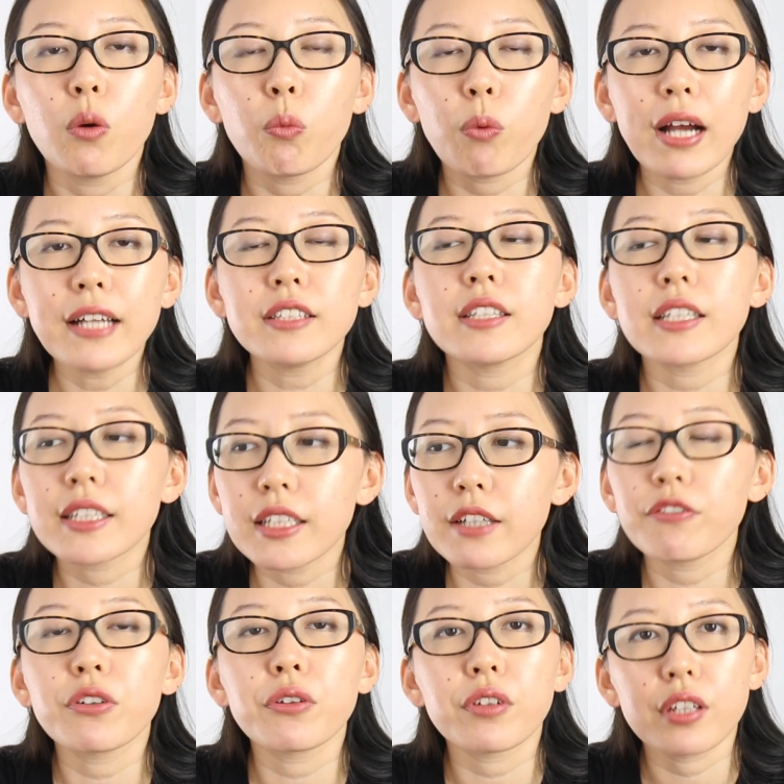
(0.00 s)
Once they
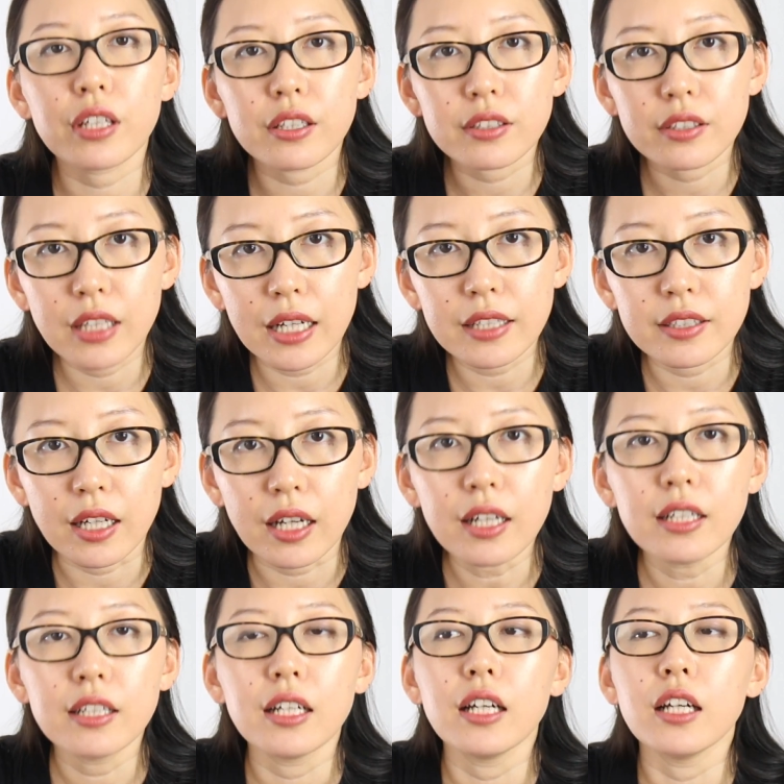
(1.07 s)
give you their
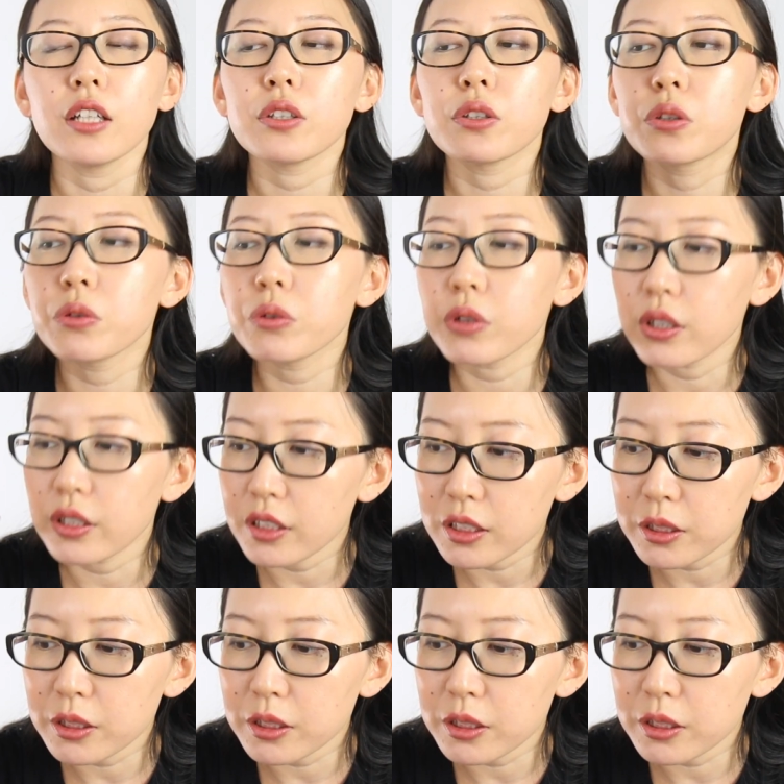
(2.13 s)
data, you